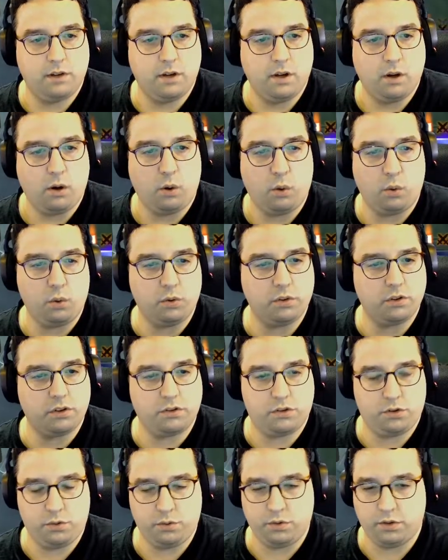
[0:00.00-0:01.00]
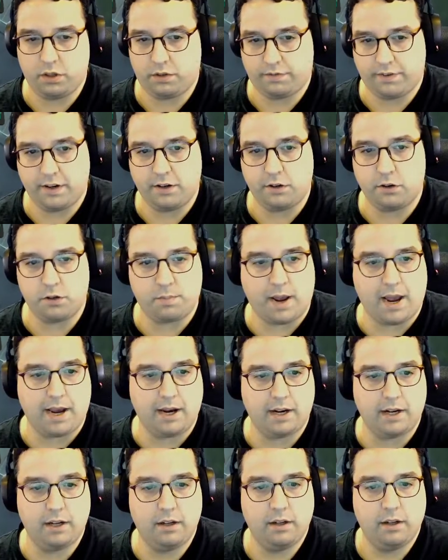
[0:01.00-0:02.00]
hold 2 of the defenders
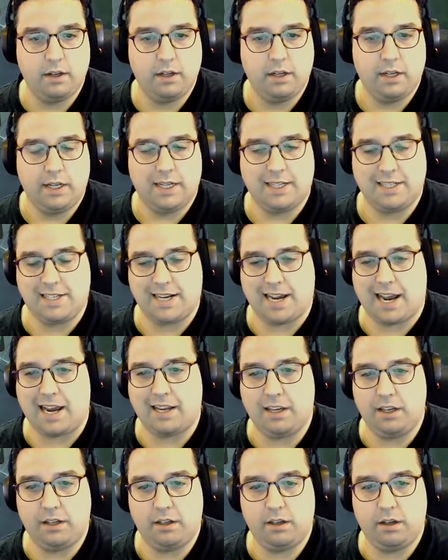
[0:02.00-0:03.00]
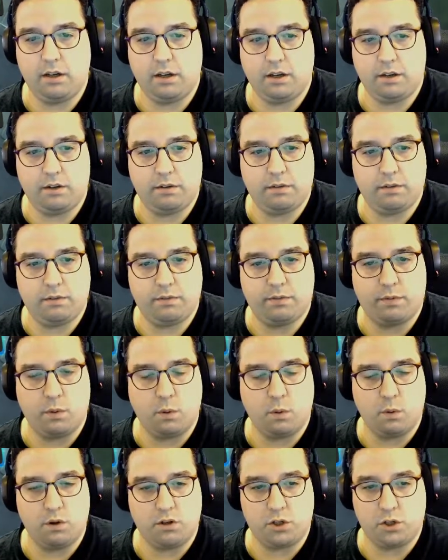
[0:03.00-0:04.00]
back, attack in
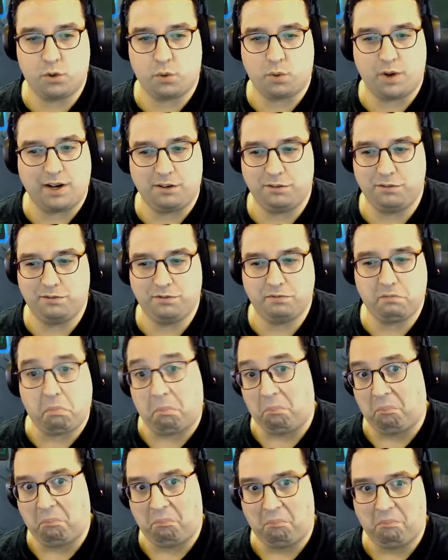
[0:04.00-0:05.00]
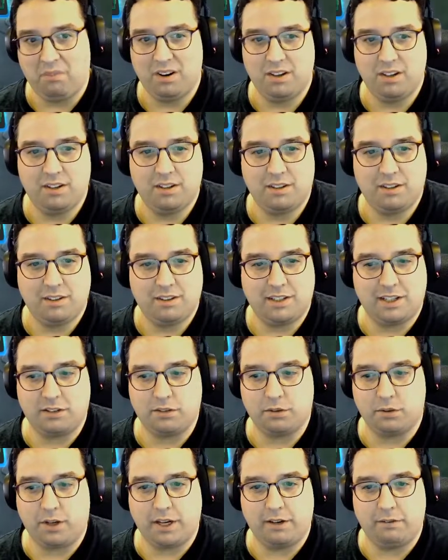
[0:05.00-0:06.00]
for 12. That's
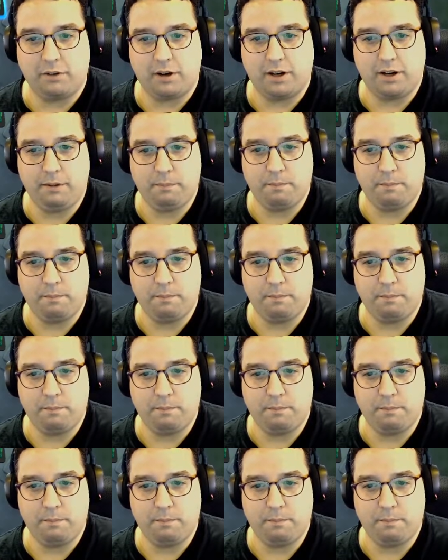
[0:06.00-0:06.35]
okay, right?